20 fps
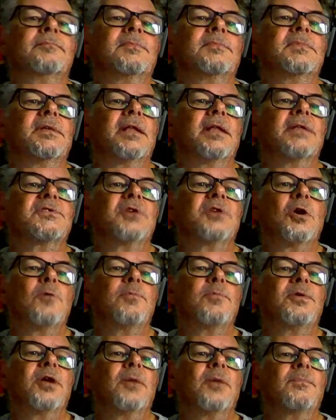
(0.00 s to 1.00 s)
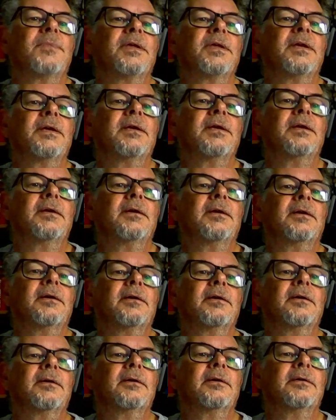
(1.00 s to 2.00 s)
Let's open up the
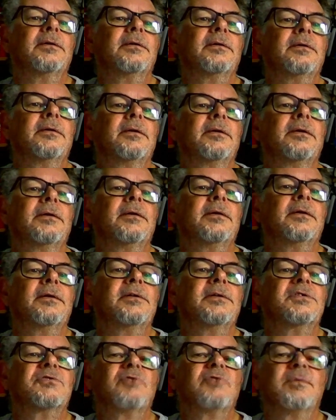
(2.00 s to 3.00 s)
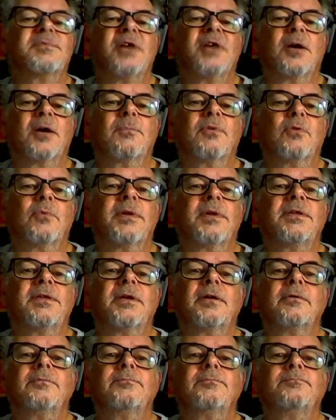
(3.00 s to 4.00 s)
script output window.